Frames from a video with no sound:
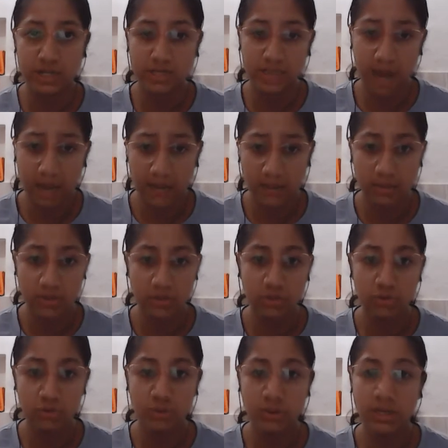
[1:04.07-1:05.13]
starts.
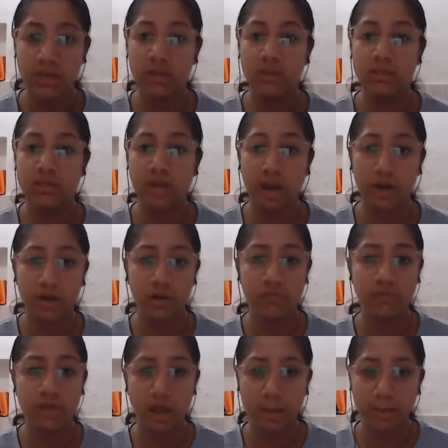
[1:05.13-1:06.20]
Usually in the starting of
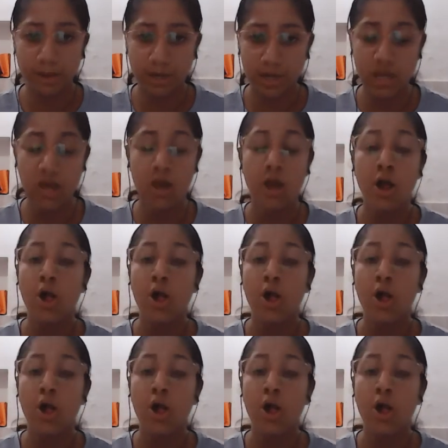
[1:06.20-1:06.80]
the committee,